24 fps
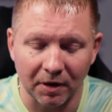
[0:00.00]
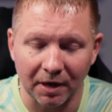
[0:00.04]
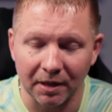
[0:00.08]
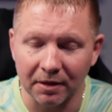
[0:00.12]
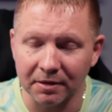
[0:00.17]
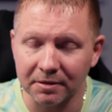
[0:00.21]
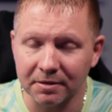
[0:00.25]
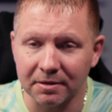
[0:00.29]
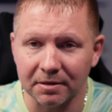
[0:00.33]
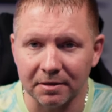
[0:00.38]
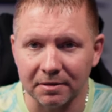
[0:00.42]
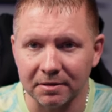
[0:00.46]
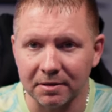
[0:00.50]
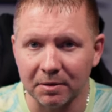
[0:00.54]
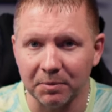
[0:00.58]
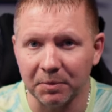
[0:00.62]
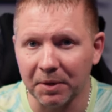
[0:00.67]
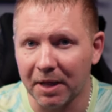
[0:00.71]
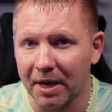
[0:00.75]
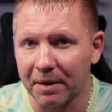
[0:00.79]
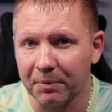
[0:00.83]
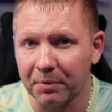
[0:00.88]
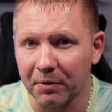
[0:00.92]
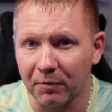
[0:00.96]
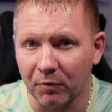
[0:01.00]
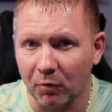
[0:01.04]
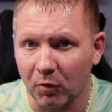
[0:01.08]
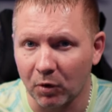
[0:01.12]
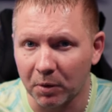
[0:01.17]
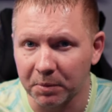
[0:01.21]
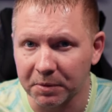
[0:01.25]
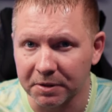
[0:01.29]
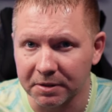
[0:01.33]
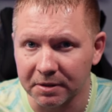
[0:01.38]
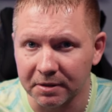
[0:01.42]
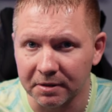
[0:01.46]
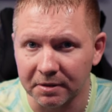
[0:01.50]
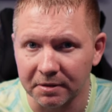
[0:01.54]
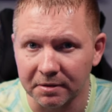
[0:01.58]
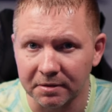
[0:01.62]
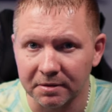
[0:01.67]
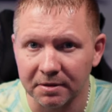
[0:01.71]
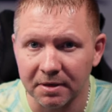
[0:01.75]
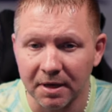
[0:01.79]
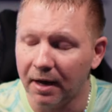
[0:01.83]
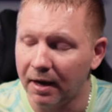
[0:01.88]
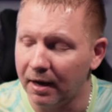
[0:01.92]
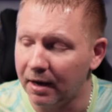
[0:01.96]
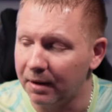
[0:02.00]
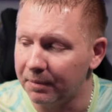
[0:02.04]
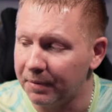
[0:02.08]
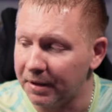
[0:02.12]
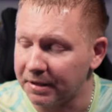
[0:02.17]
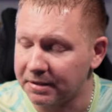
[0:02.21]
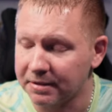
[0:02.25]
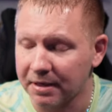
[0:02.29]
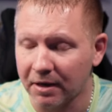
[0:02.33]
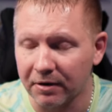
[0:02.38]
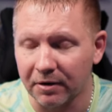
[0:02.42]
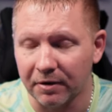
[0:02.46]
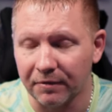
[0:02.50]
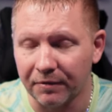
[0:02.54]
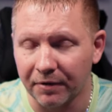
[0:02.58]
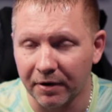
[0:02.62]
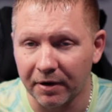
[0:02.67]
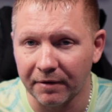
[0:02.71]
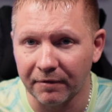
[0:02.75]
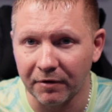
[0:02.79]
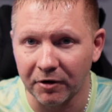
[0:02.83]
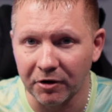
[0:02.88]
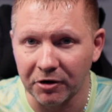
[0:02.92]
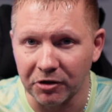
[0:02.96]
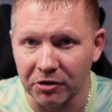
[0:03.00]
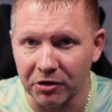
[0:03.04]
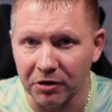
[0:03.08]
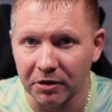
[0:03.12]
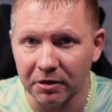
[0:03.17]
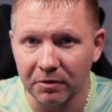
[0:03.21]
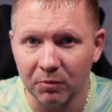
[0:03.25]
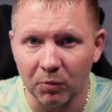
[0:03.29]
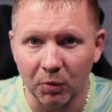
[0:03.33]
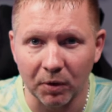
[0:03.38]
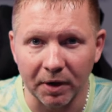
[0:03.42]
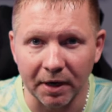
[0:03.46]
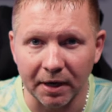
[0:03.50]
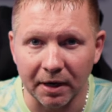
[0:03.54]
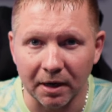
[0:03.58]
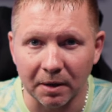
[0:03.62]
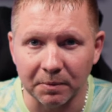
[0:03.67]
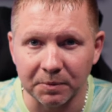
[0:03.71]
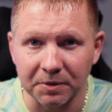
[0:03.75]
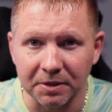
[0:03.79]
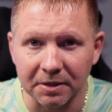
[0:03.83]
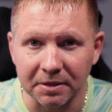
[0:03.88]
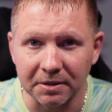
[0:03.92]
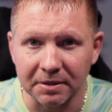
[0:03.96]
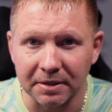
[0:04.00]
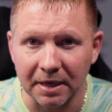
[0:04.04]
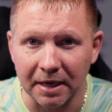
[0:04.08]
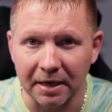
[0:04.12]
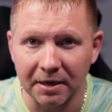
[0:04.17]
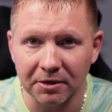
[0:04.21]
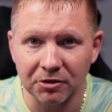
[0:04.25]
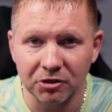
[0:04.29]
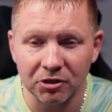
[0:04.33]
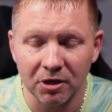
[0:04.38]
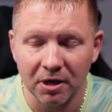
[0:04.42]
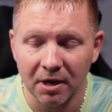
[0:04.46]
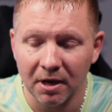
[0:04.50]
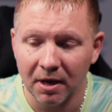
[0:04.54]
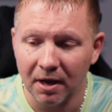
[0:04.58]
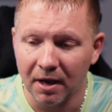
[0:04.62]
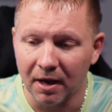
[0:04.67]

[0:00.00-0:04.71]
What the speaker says: I listened to some live performances that sounded very, very good when it comes to stage.